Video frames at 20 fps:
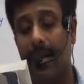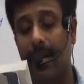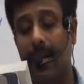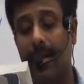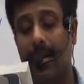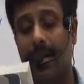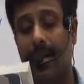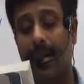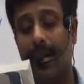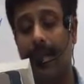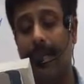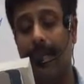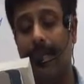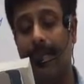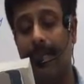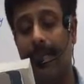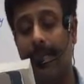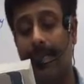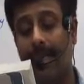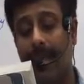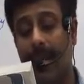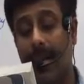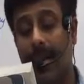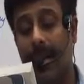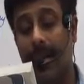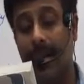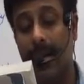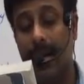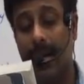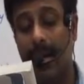Third,
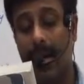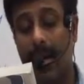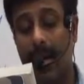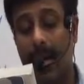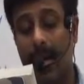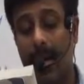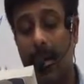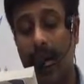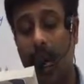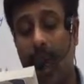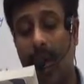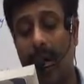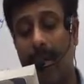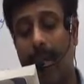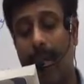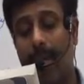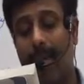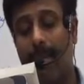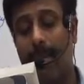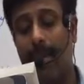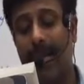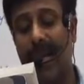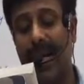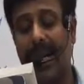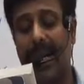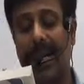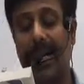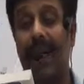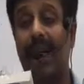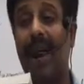not
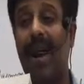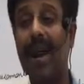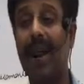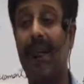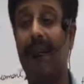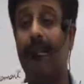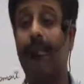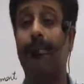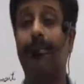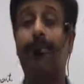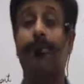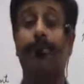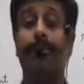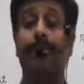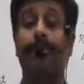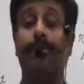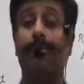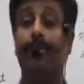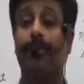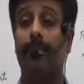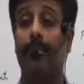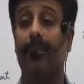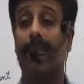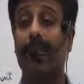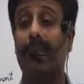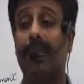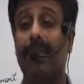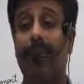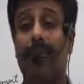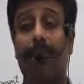completely random,
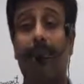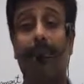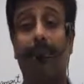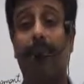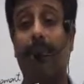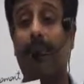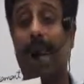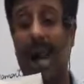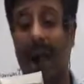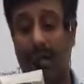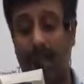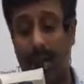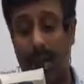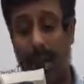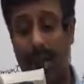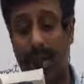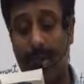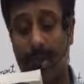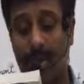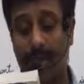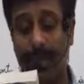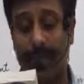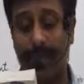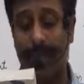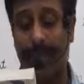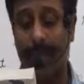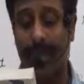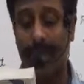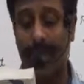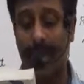means it may be biased also.
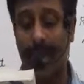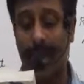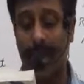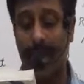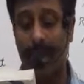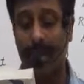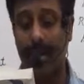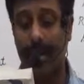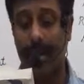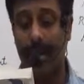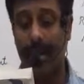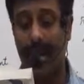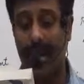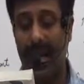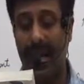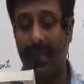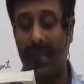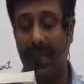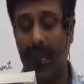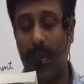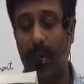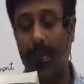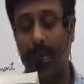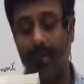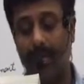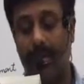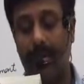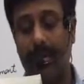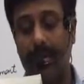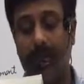And
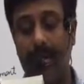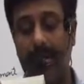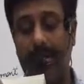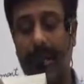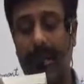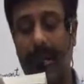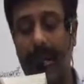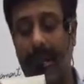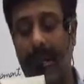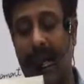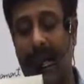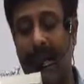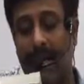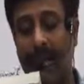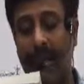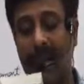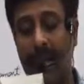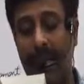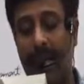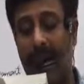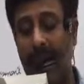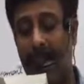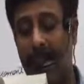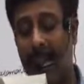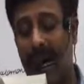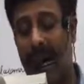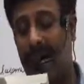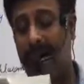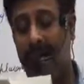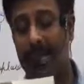fourth, it's and may be
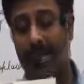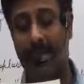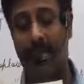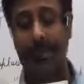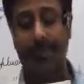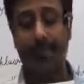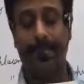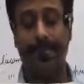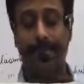biased.